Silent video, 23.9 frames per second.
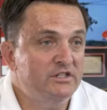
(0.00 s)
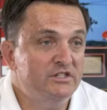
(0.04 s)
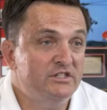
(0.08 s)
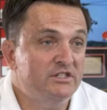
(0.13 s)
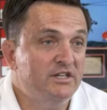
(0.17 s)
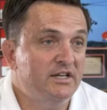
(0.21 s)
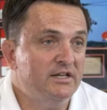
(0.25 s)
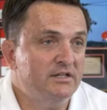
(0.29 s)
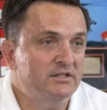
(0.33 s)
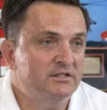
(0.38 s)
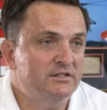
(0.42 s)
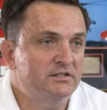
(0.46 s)

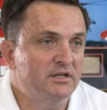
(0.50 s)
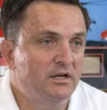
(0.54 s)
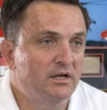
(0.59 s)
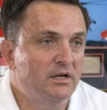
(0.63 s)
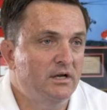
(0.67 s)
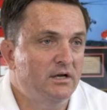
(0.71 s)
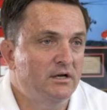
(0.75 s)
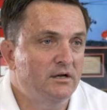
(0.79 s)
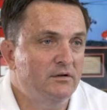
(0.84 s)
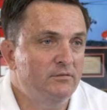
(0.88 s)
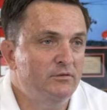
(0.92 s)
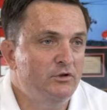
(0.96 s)
6
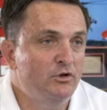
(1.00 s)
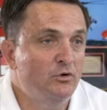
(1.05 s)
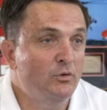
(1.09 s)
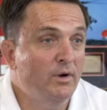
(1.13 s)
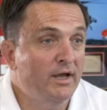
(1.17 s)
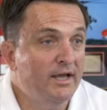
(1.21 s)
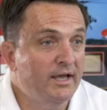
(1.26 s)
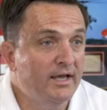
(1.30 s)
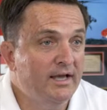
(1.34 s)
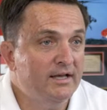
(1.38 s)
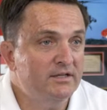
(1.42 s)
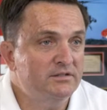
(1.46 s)

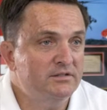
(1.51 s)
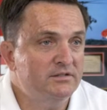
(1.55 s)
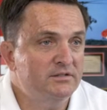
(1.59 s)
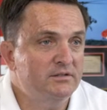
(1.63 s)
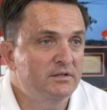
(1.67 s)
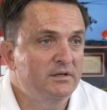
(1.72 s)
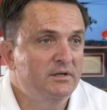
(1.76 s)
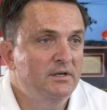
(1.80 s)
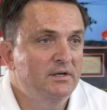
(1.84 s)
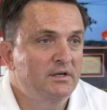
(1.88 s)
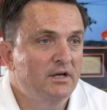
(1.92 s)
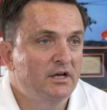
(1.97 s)
UAS
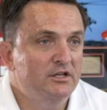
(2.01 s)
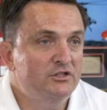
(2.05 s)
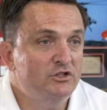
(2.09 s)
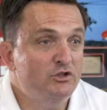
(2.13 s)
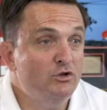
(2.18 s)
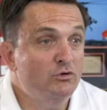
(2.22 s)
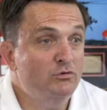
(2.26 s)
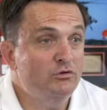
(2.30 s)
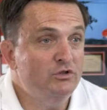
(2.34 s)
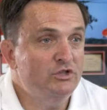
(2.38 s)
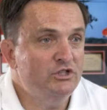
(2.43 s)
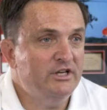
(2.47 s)

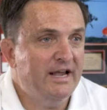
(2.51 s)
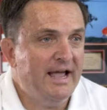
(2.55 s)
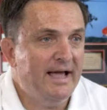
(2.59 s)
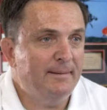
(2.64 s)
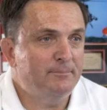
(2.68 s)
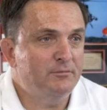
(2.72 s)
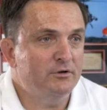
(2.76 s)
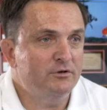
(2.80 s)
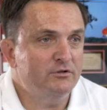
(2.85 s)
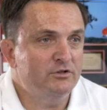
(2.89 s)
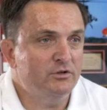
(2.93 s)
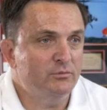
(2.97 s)
student
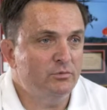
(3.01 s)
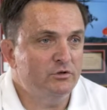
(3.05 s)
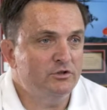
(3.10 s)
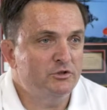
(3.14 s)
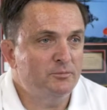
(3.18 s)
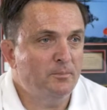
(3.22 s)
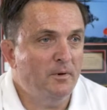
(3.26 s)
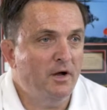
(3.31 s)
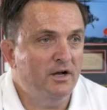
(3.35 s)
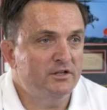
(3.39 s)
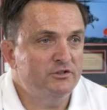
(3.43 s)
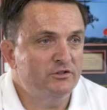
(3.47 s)
chapters that were
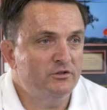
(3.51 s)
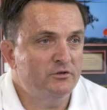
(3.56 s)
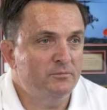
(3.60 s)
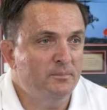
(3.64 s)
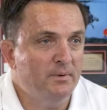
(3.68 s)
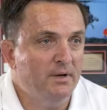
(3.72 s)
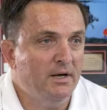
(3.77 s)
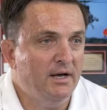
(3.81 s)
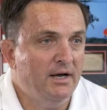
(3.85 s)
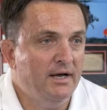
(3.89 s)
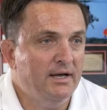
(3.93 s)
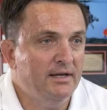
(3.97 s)
sponsored
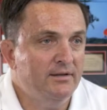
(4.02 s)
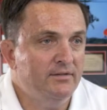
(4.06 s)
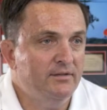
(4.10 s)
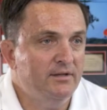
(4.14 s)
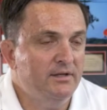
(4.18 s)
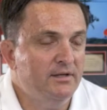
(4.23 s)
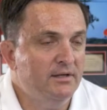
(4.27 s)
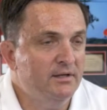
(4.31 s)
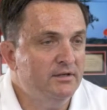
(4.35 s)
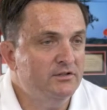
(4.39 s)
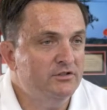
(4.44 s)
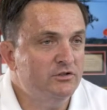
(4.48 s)
by
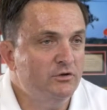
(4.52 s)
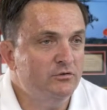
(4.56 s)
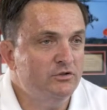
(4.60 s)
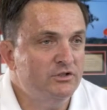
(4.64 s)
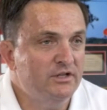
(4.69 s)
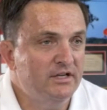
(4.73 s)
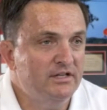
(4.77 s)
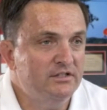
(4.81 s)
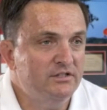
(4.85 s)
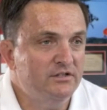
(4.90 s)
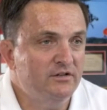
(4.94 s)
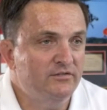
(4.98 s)
the
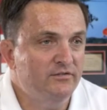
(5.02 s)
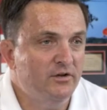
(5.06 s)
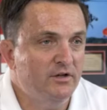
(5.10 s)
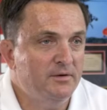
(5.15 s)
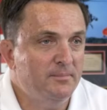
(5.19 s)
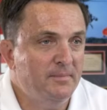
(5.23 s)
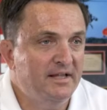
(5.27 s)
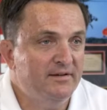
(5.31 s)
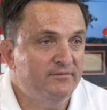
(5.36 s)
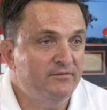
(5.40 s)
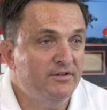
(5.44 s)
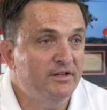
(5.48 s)
Association of
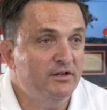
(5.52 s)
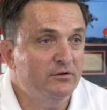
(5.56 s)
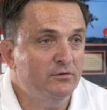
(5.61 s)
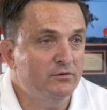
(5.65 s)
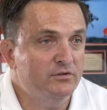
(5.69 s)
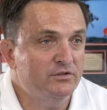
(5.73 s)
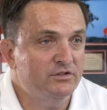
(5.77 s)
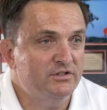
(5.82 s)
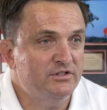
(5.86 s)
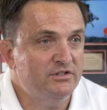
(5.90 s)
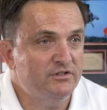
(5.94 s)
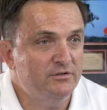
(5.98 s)
Unmanned
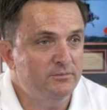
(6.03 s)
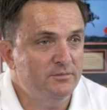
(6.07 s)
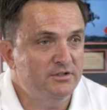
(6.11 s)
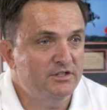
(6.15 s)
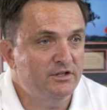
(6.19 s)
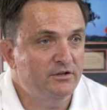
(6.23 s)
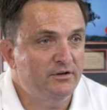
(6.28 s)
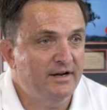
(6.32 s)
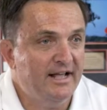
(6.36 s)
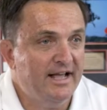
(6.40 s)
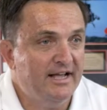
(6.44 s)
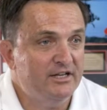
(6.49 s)
Vehicle Systems
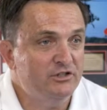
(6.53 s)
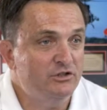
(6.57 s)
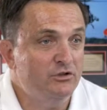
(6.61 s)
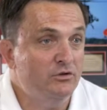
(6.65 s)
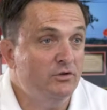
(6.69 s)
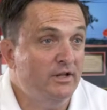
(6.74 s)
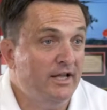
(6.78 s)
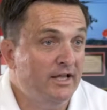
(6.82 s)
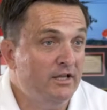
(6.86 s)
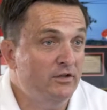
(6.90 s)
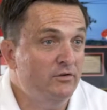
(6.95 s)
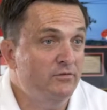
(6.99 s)

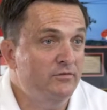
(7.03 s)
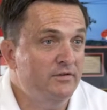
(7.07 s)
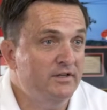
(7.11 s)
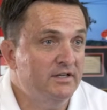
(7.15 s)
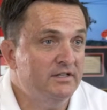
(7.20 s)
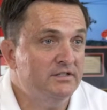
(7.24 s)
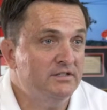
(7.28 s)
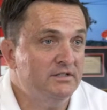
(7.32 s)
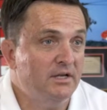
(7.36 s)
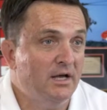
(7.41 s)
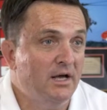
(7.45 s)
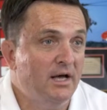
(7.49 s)
International,
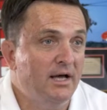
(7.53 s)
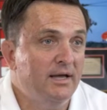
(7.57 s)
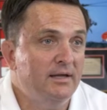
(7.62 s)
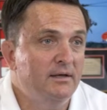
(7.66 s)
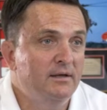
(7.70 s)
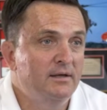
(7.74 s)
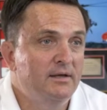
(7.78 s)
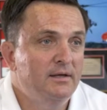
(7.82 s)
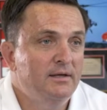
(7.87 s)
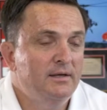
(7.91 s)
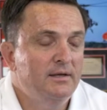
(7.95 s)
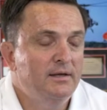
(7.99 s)
AUVSI.
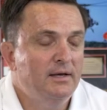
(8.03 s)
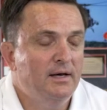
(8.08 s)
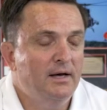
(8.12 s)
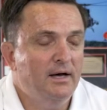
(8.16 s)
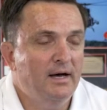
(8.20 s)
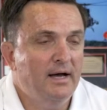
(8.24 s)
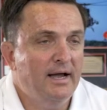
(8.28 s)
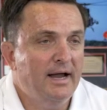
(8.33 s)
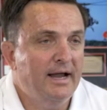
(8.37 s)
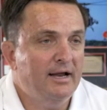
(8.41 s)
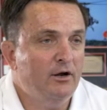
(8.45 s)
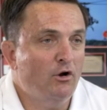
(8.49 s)

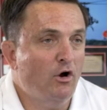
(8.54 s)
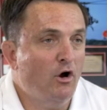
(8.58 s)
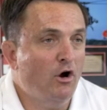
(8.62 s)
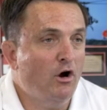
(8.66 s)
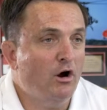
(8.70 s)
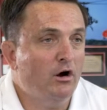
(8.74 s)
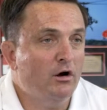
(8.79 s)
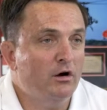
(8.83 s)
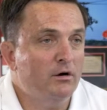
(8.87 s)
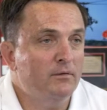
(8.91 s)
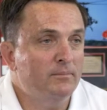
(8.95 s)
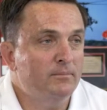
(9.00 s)
And
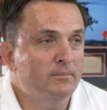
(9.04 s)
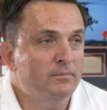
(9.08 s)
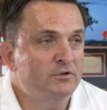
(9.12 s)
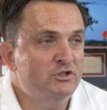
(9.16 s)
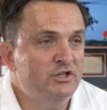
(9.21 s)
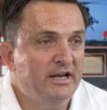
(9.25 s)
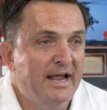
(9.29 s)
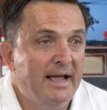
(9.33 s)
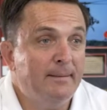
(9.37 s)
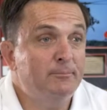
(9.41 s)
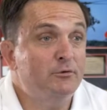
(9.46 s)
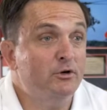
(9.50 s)
our
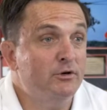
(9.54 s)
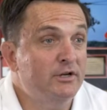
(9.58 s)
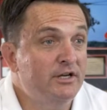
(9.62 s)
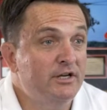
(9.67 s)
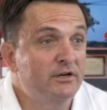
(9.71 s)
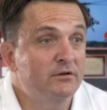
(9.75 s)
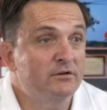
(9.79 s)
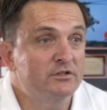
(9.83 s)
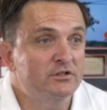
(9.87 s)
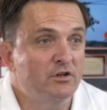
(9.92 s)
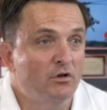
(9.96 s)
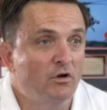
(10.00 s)
chapter
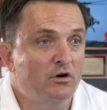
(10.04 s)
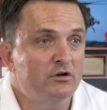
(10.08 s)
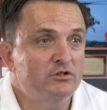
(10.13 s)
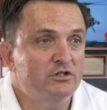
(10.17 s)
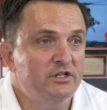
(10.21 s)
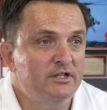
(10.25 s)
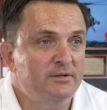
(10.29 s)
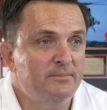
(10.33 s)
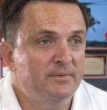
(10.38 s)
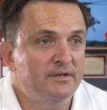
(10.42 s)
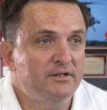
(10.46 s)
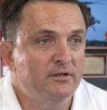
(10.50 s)
here has
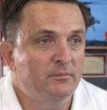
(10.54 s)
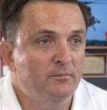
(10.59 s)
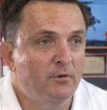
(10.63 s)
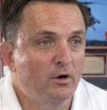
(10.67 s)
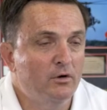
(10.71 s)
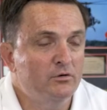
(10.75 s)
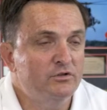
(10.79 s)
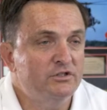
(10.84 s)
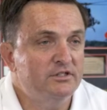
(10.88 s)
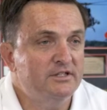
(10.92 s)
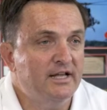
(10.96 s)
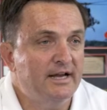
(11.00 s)
largely been the
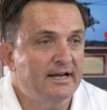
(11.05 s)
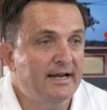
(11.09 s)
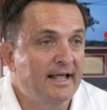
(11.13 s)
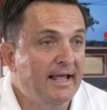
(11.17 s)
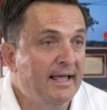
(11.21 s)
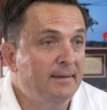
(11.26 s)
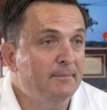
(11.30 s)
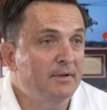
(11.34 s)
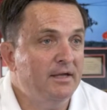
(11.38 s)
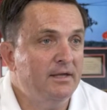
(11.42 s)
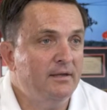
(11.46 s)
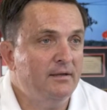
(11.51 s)
most
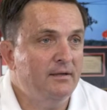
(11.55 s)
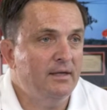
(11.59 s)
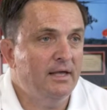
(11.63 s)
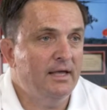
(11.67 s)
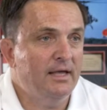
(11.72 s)
dynamic,